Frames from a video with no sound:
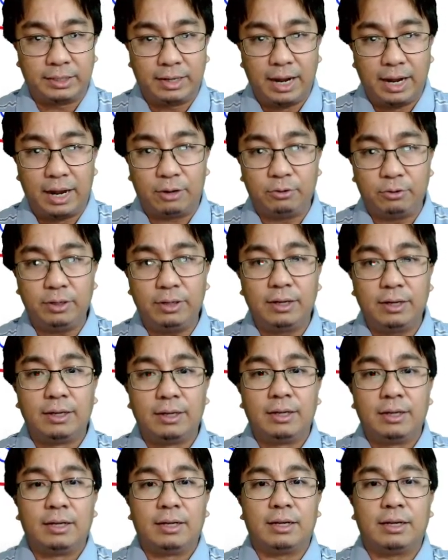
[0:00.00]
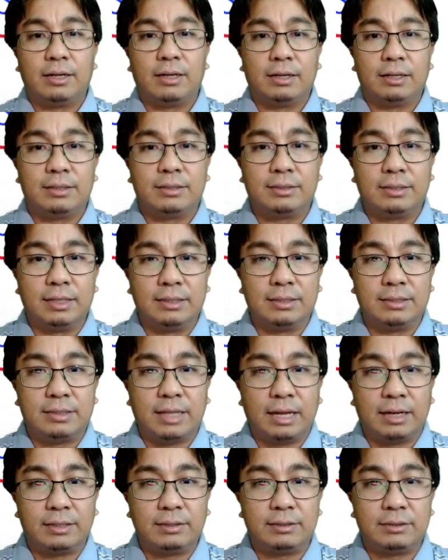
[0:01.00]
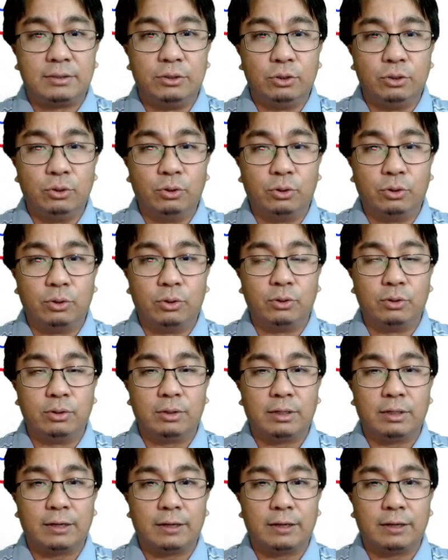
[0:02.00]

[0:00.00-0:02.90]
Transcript: down, since there is no